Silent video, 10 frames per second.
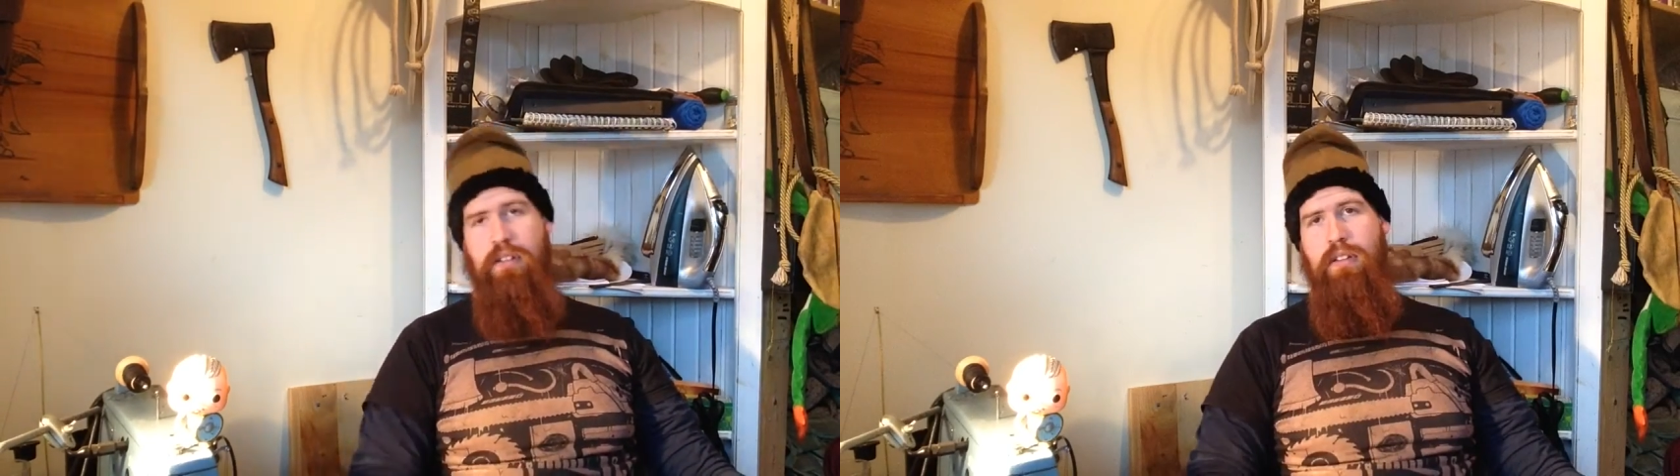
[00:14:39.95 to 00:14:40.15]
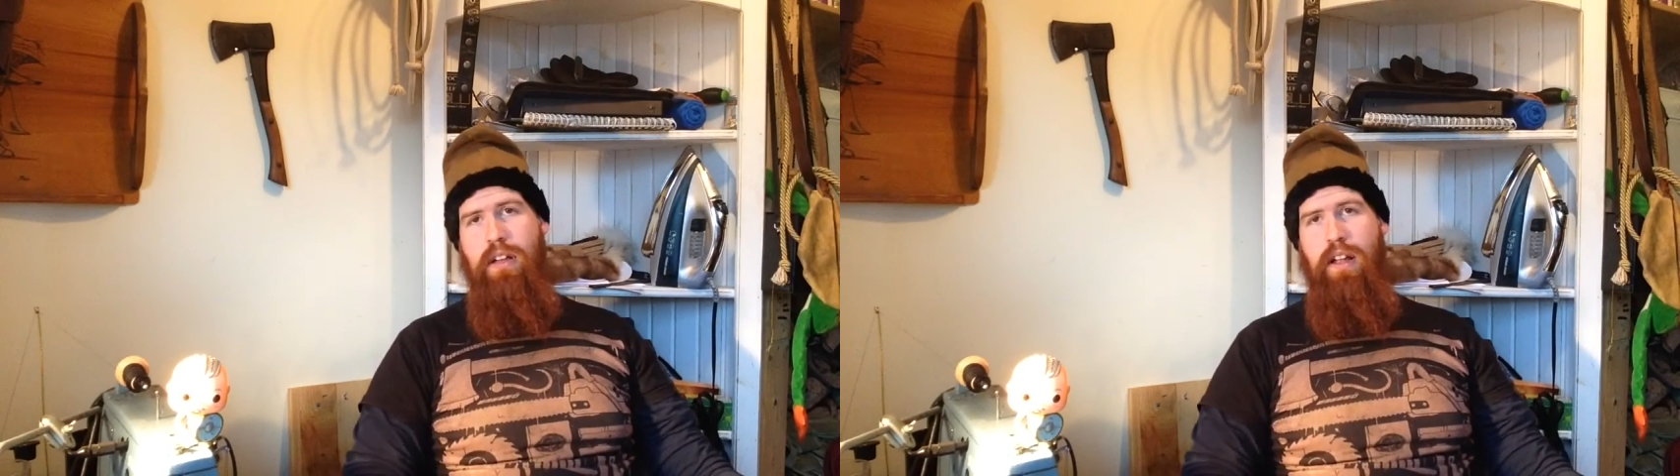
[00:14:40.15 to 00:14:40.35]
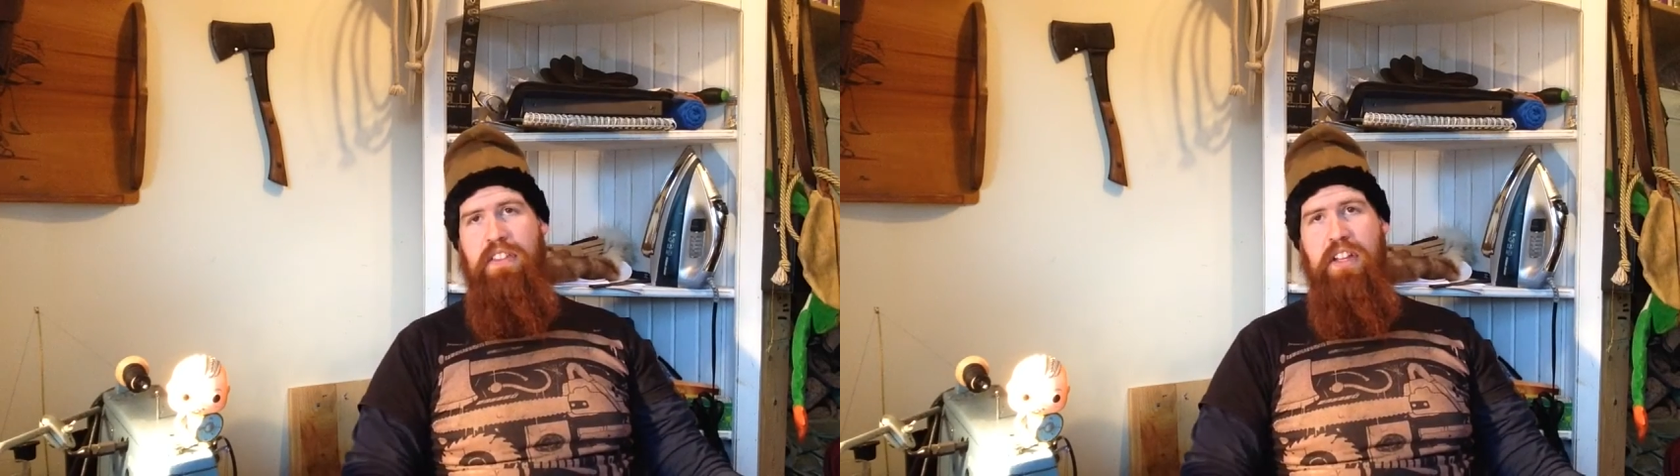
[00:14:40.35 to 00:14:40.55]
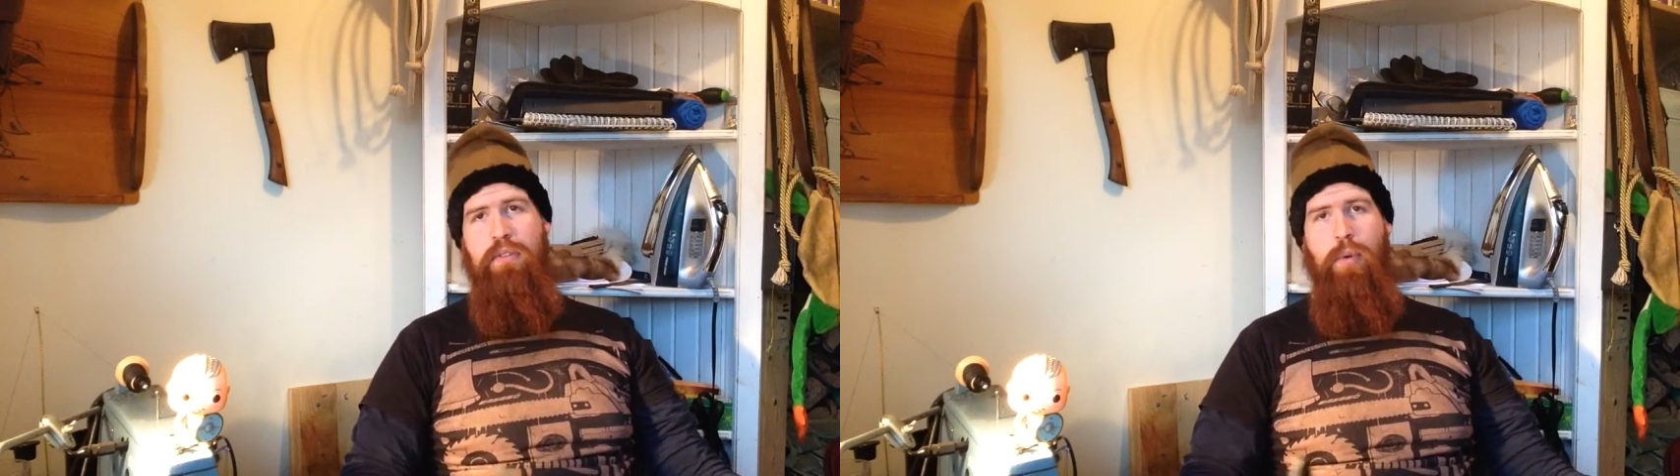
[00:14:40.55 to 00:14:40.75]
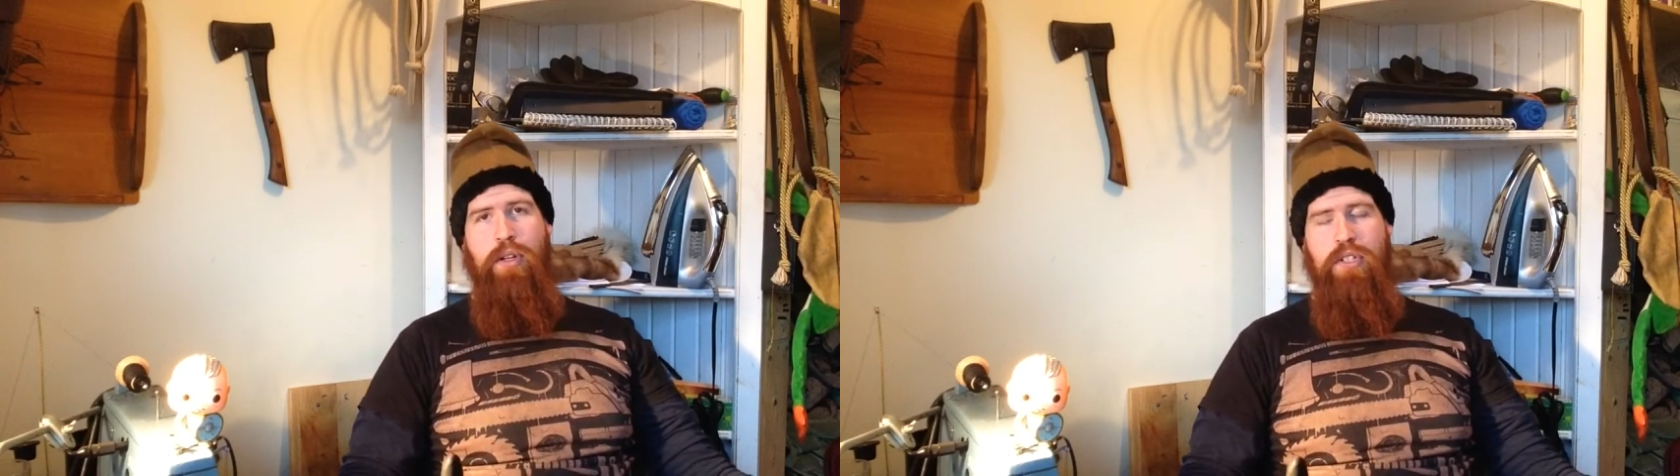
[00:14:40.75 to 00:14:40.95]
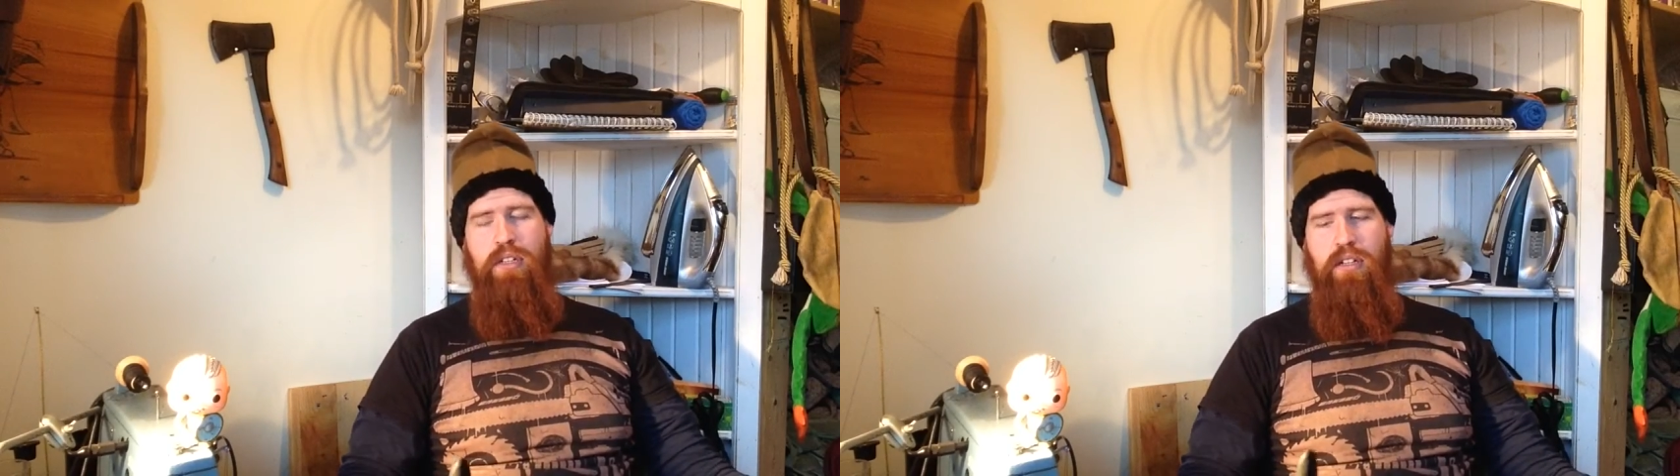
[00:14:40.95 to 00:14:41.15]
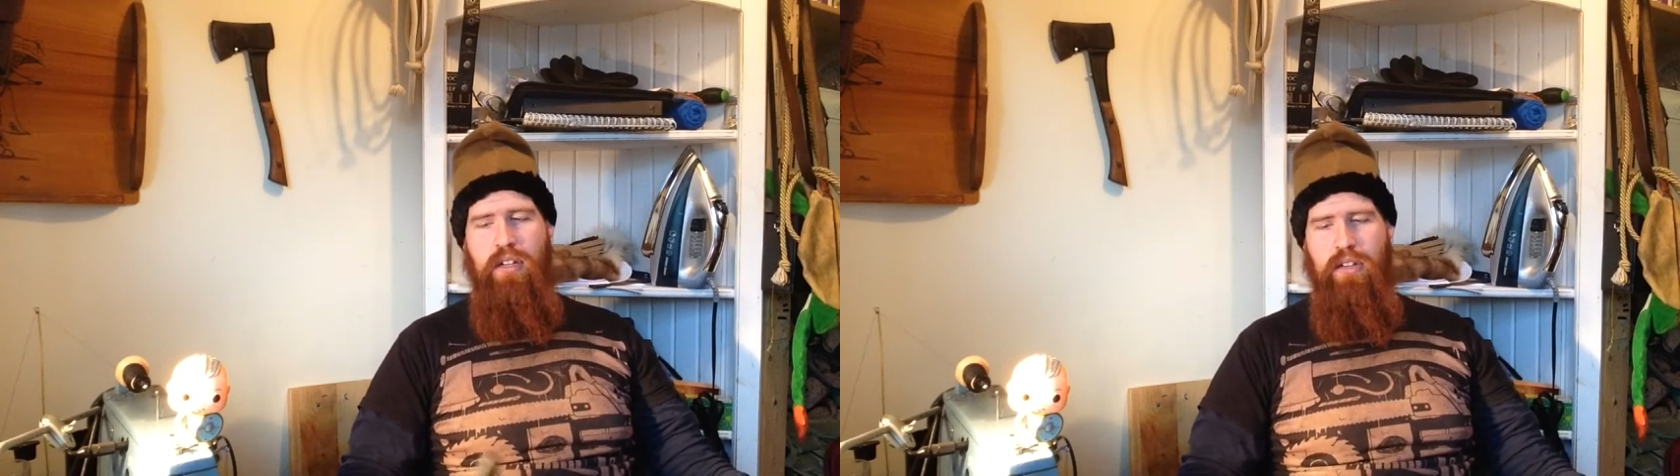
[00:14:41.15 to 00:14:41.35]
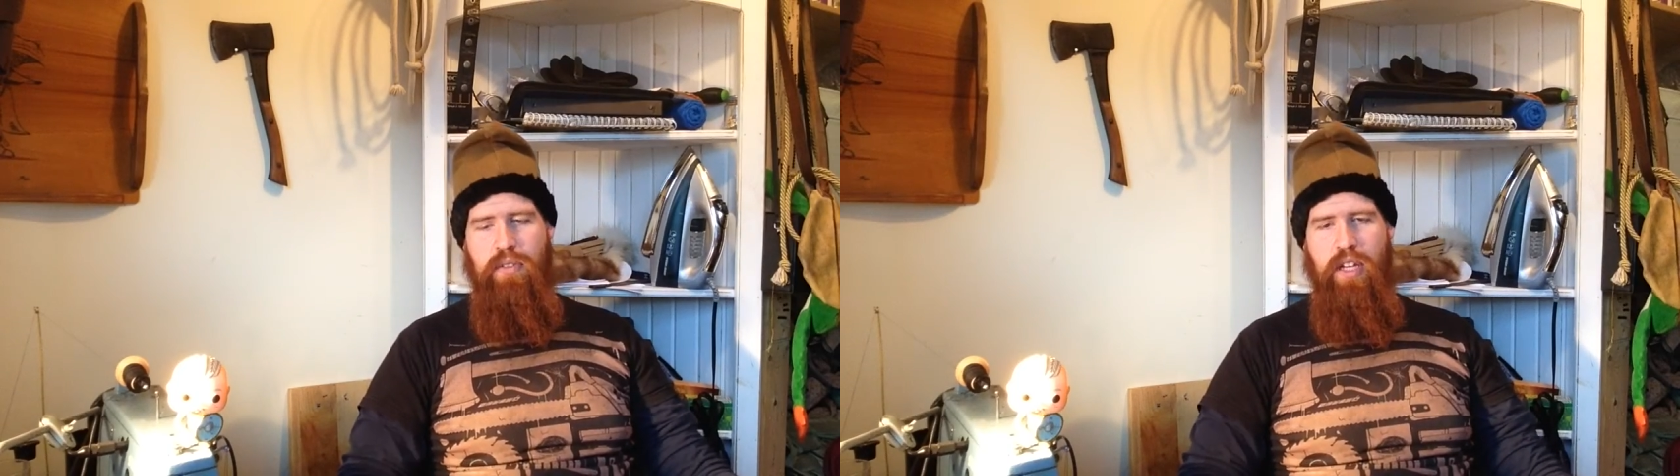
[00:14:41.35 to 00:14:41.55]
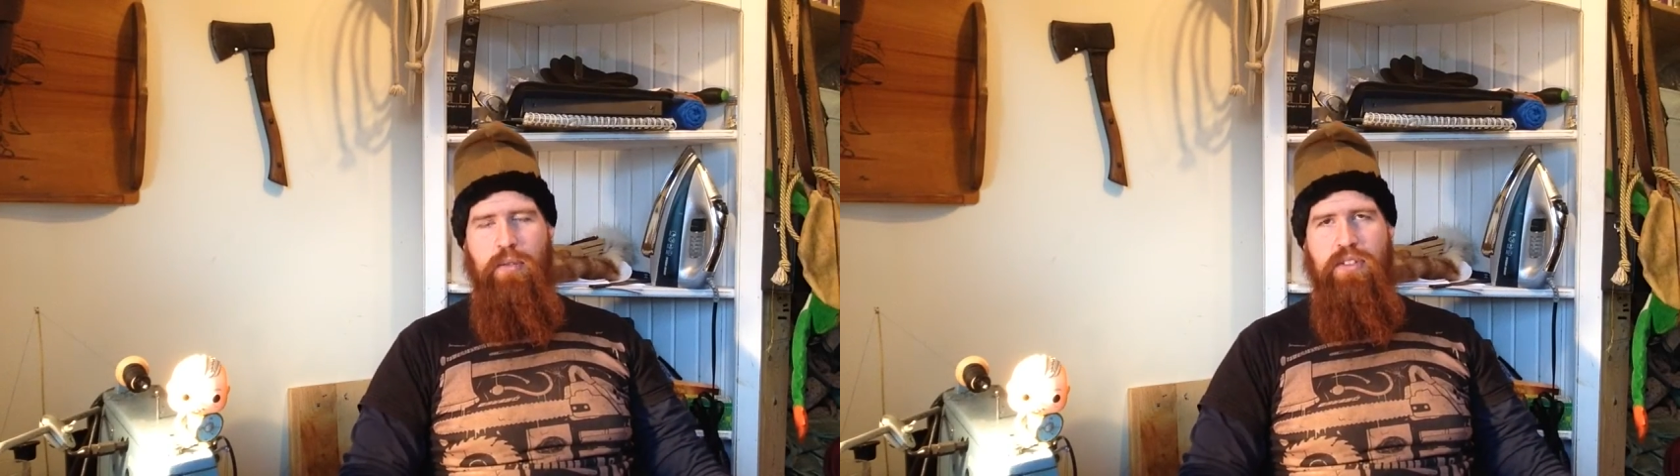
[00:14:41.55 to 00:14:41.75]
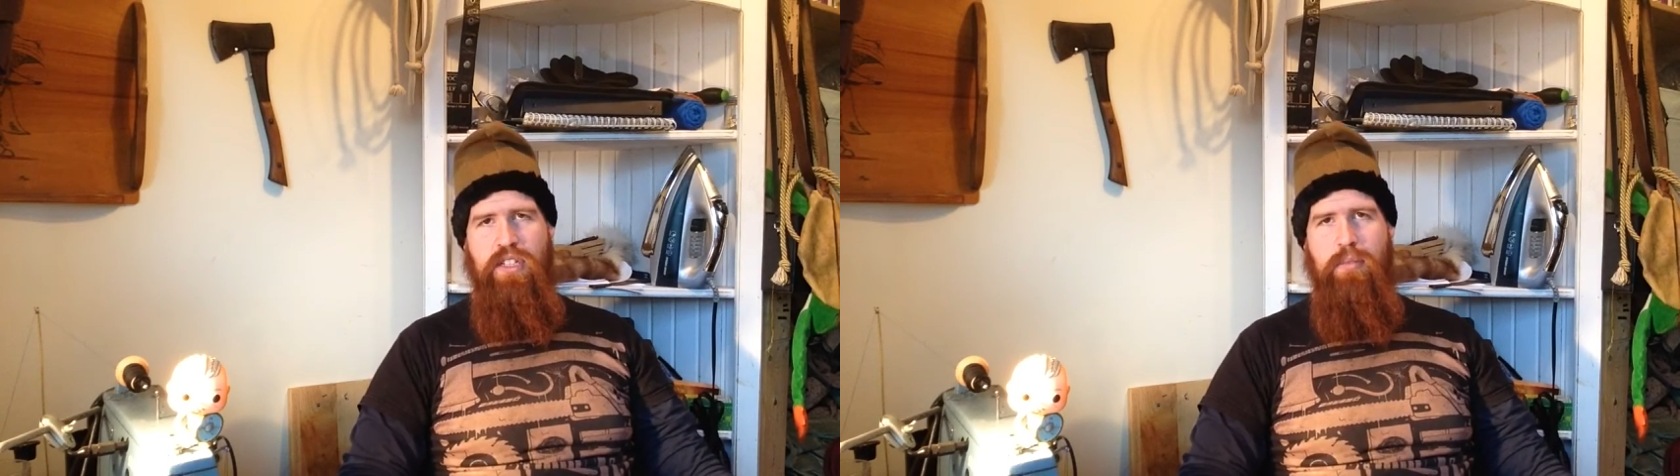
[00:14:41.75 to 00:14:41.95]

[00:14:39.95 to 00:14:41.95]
Thank you for watching. If you like what you see,